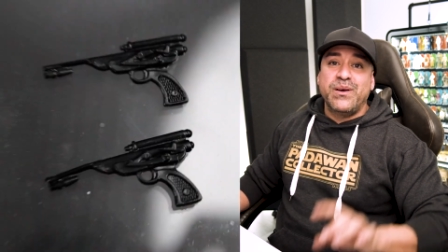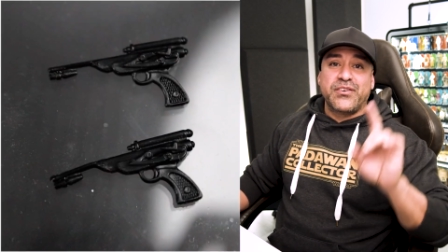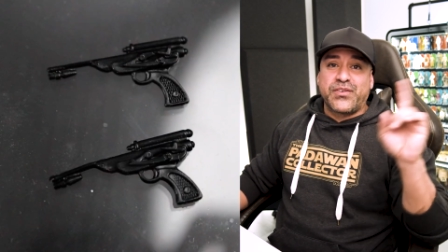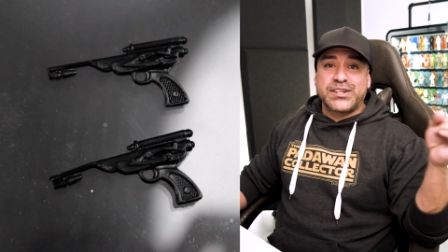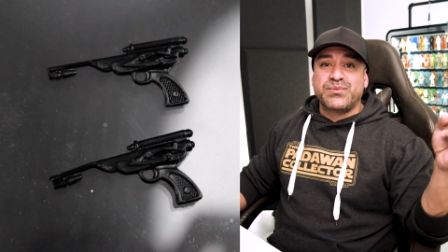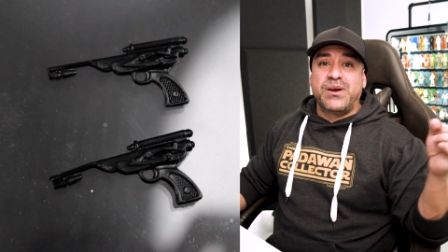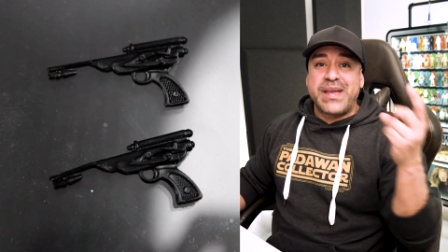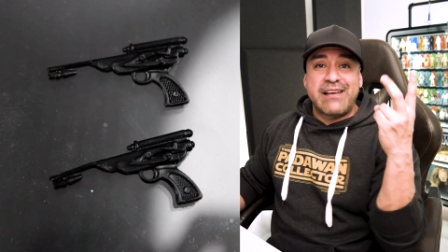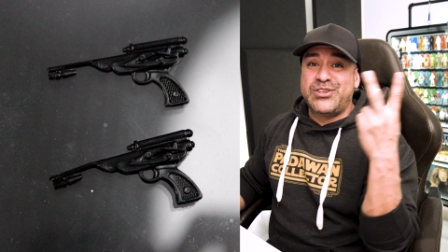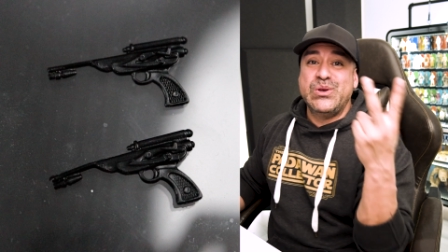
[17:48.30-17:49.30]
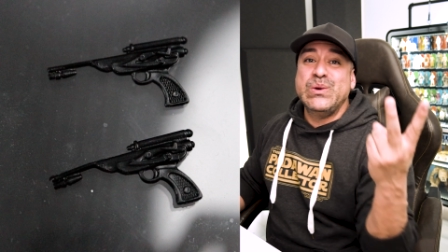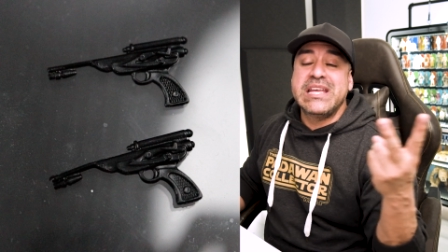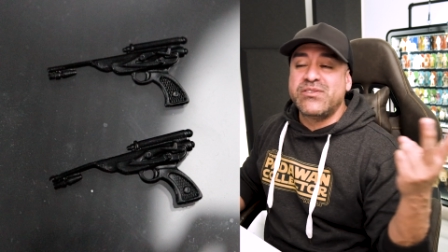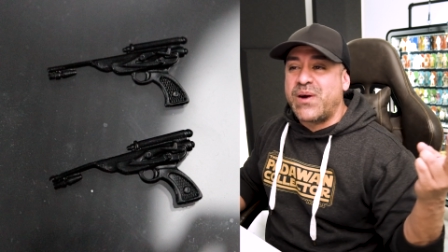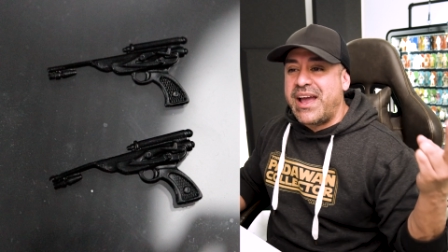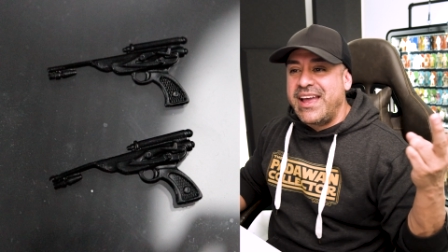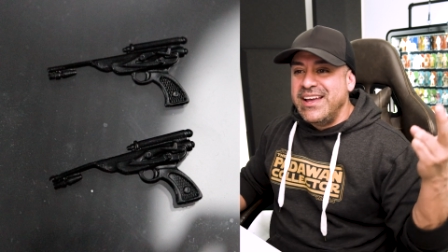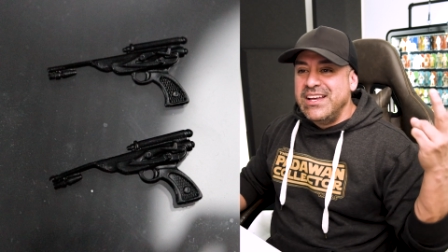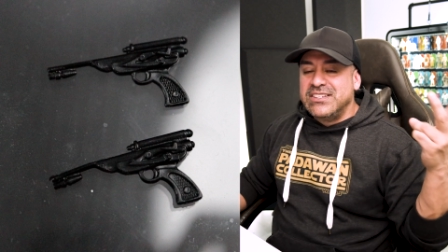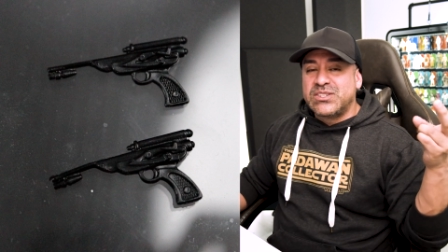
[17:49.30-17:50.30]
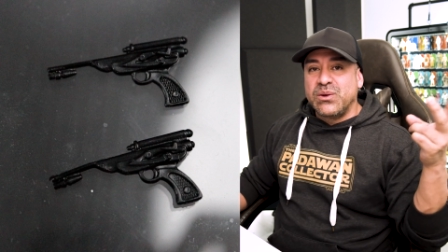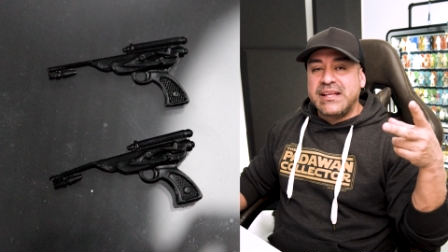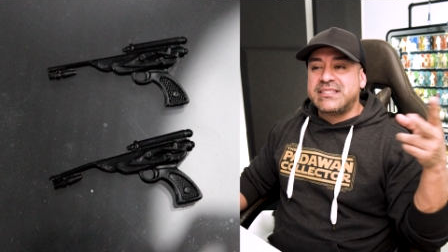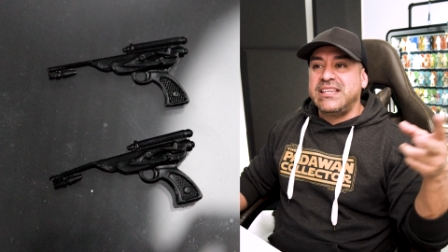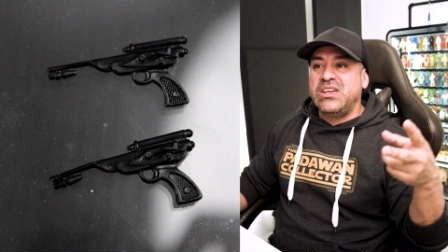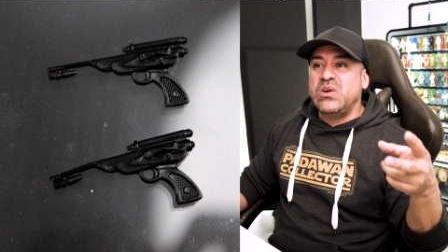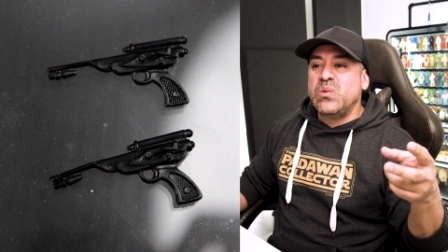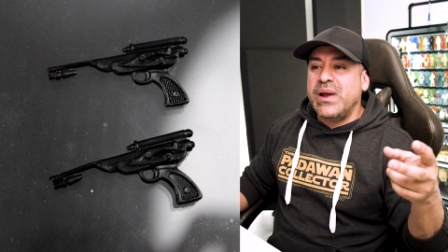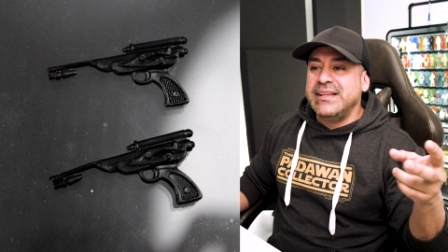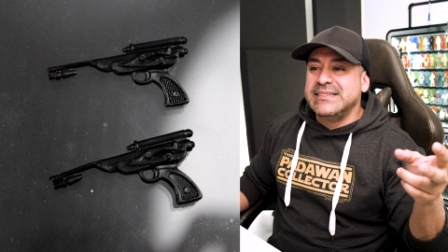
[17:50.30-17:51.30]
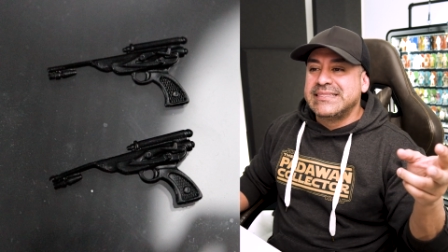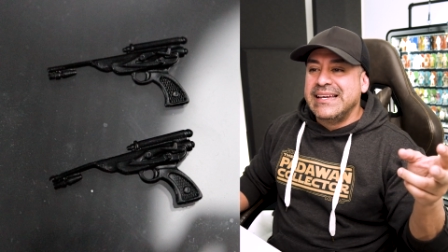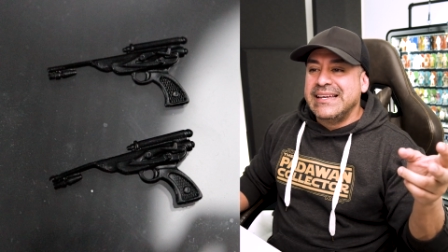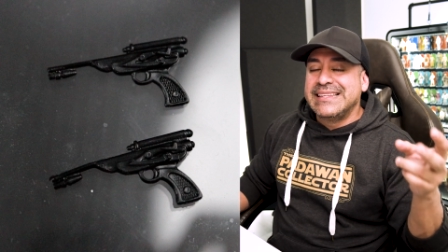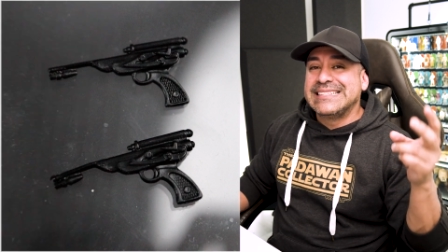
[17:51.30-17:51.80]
the first one. We have two to give away. So let's see who wins the